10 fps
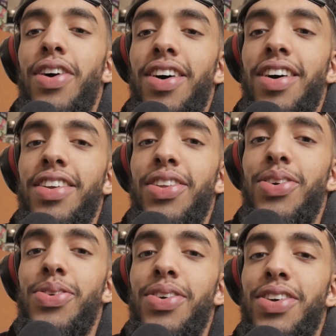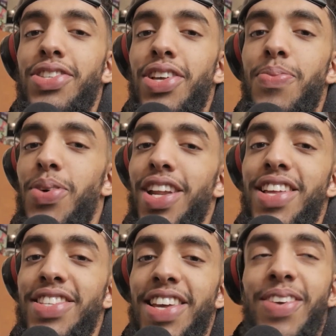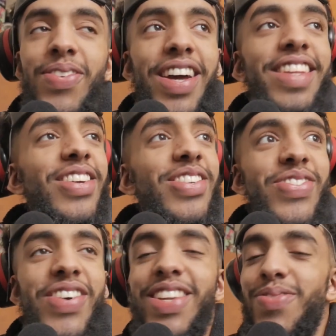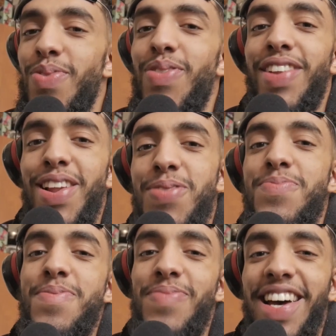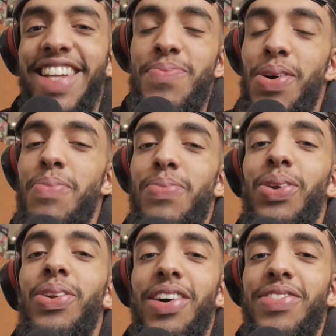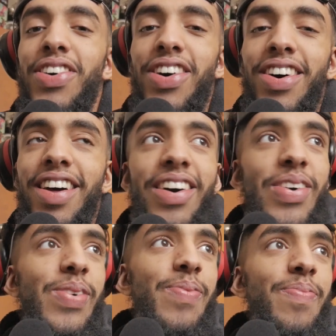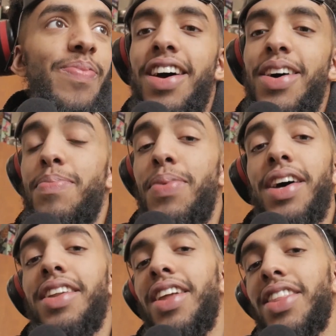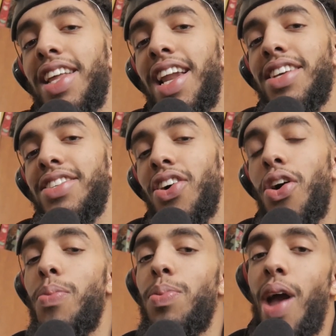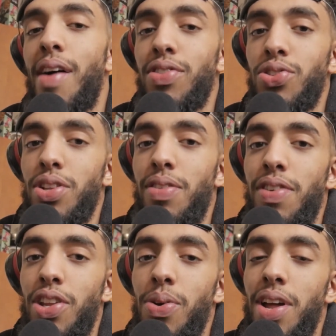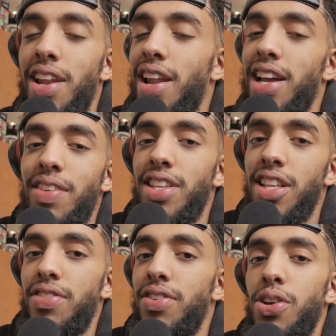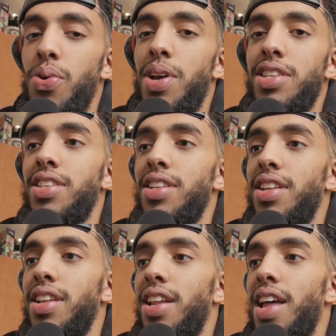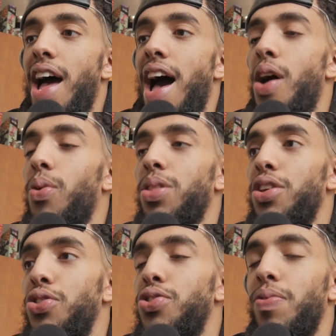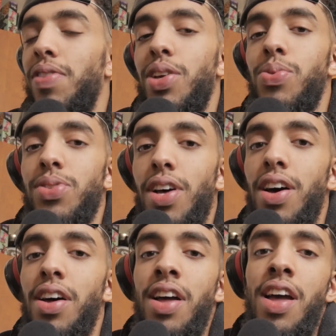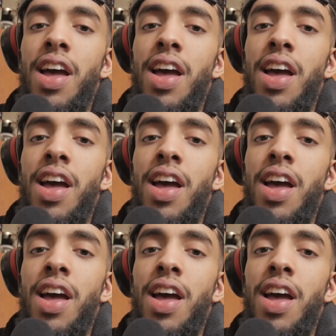heart, you know, because I'm not gonna say red, because red is moving a little bit mad, but a blue love heart. But nonetheless, I hope you have enjoyed the video, and like I've said, this video isn't how the usual videos are.